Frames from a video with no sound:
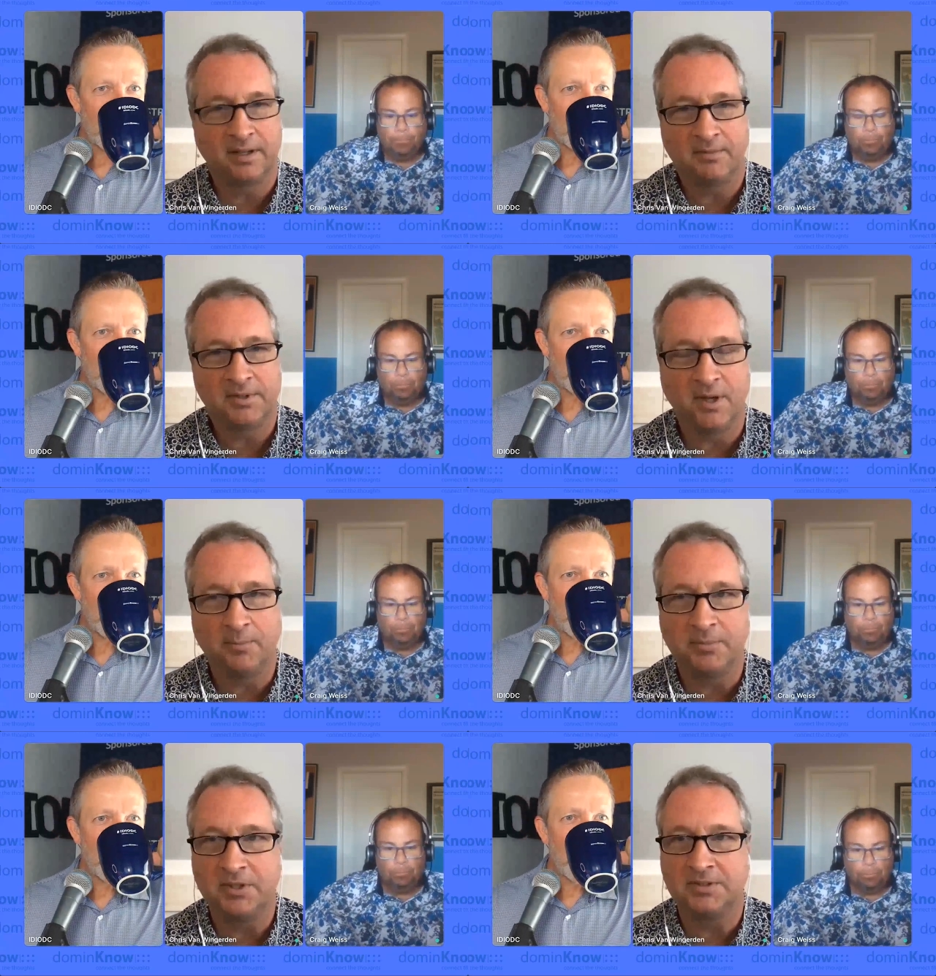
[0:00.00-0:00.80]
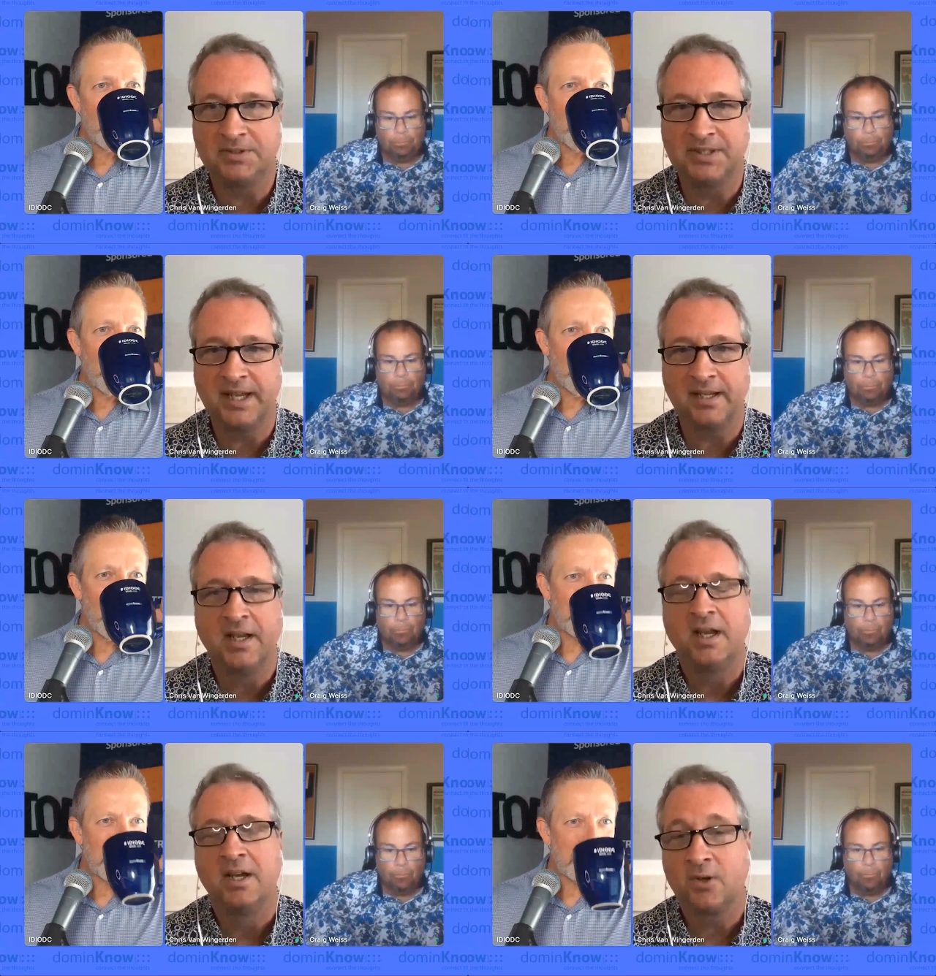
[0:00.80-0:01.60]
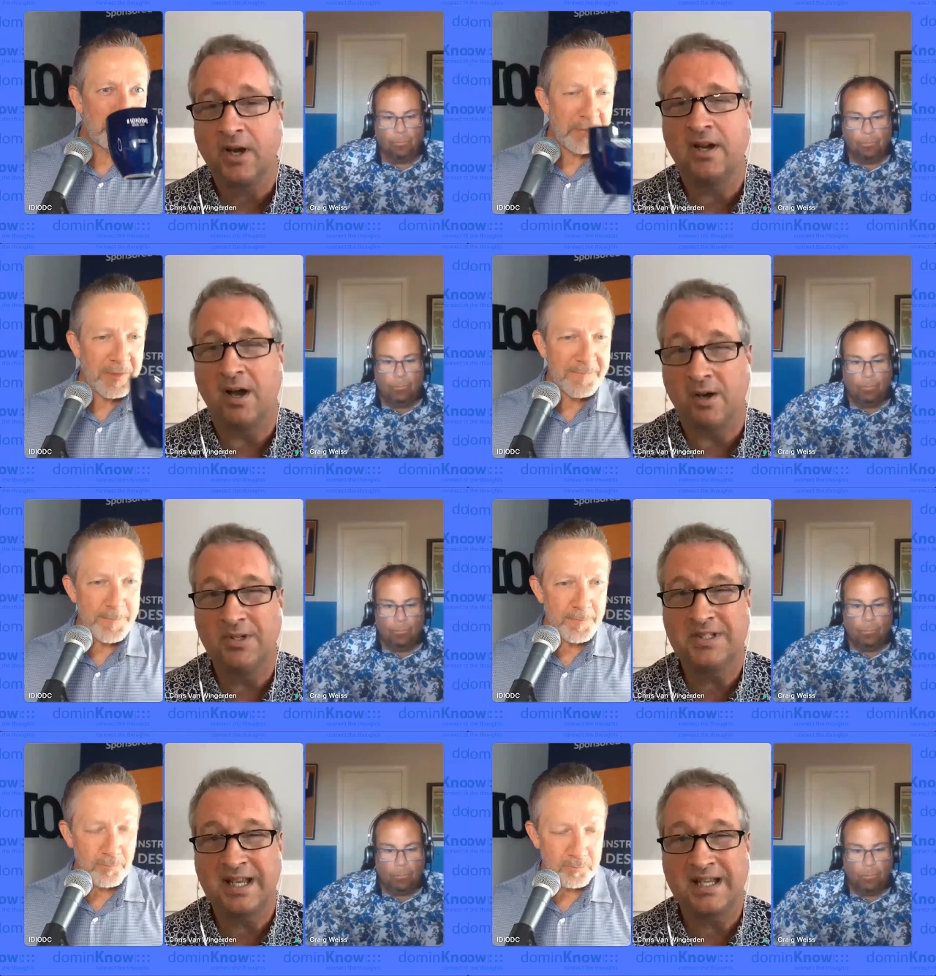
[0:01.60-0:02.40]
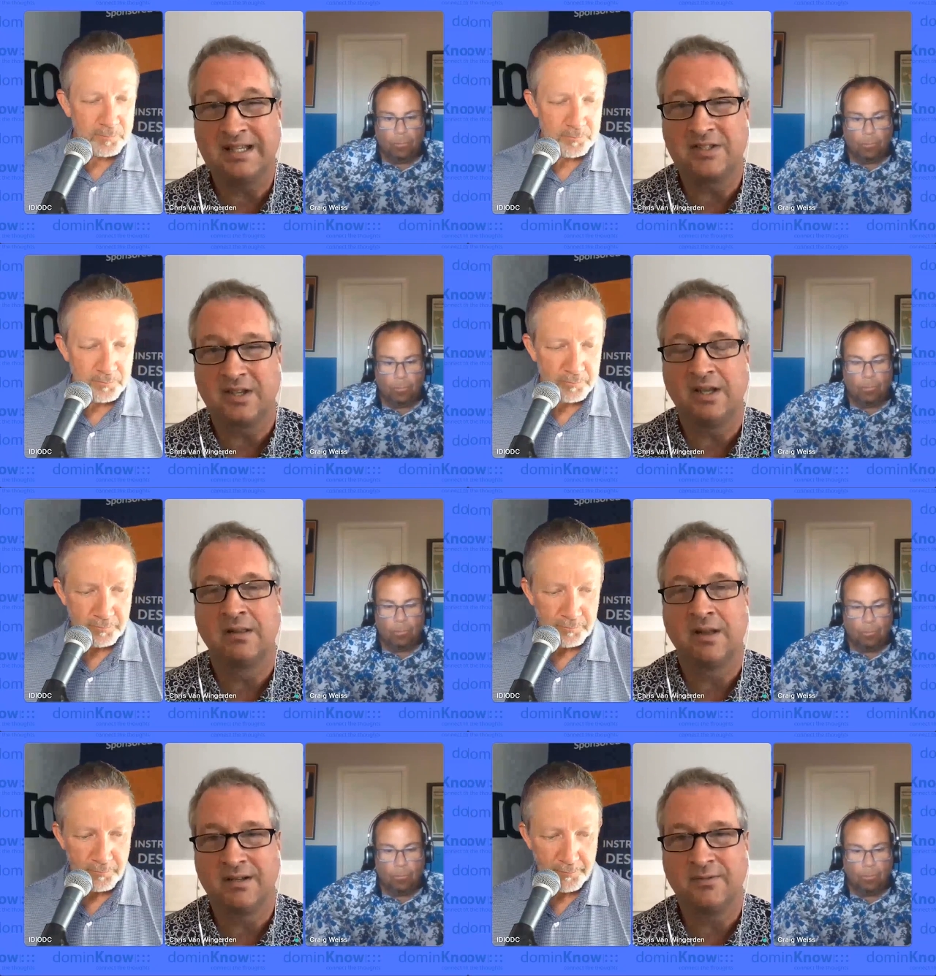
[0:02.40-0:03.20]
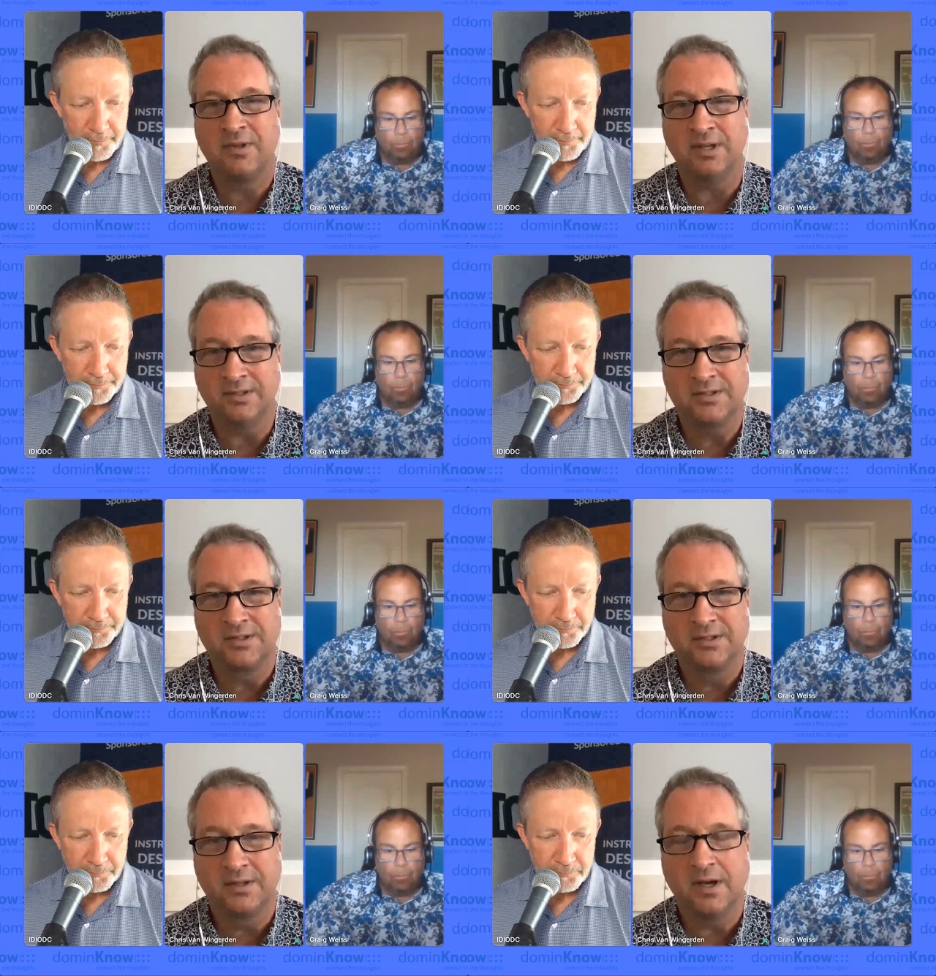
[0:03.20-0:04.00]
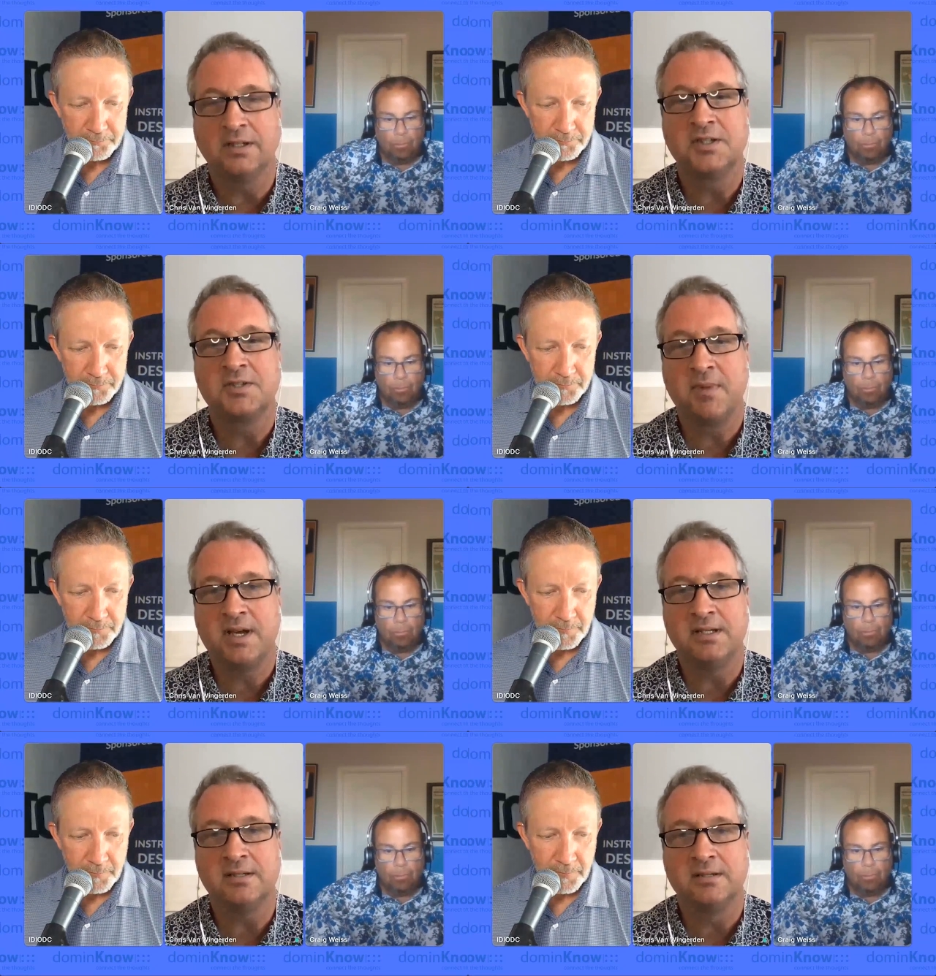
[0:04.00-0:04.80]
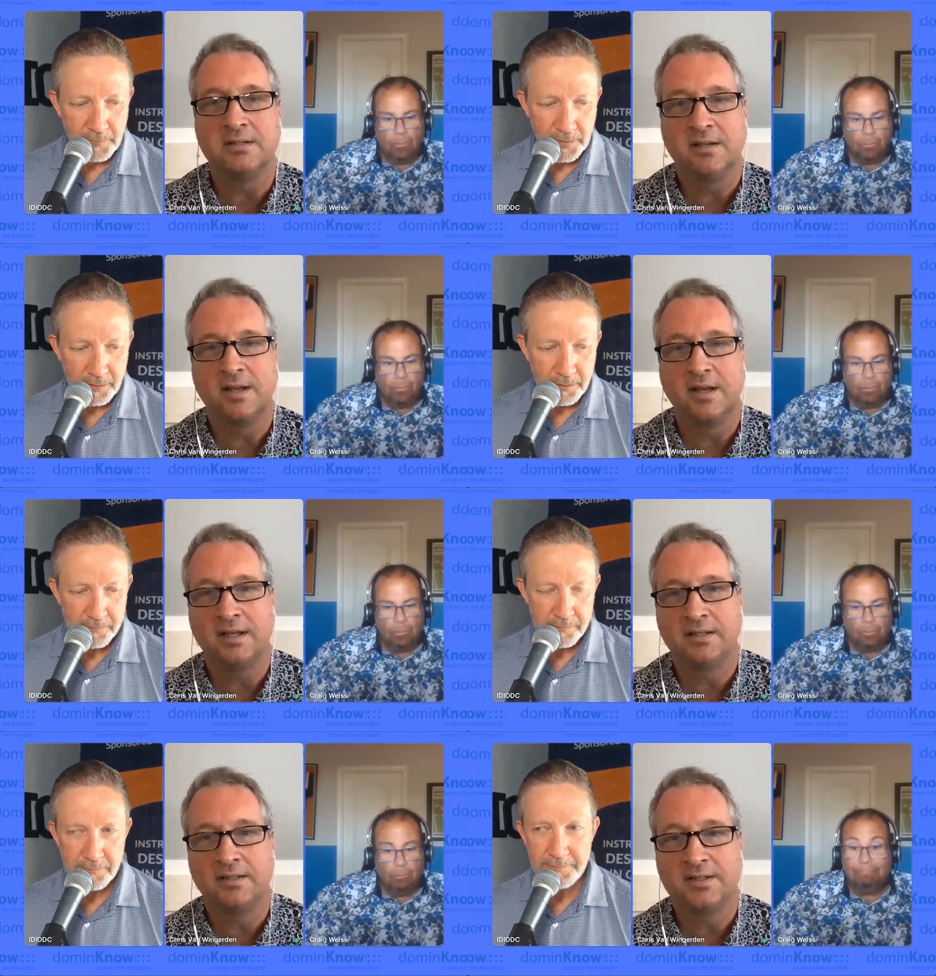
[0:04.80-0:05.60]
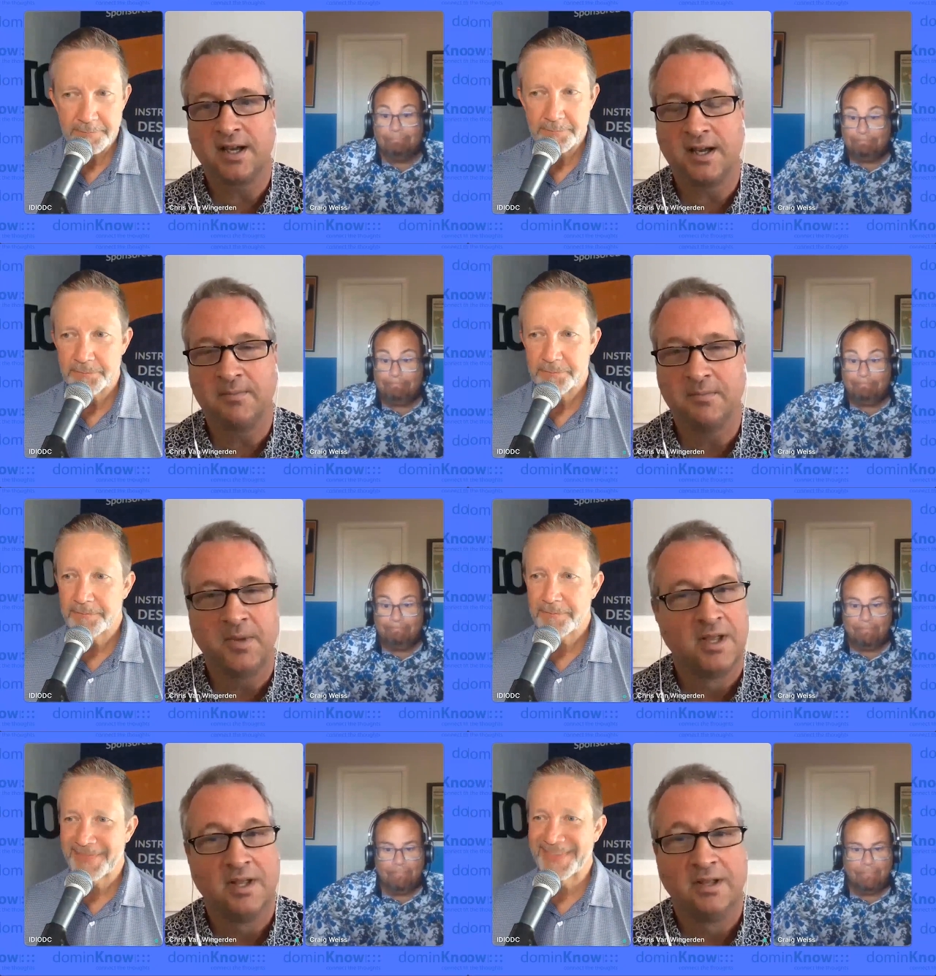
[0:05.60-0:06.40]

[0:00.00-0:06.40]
Speaker 1: you know, up until today, Craig always has a lot of things on his mind. And um,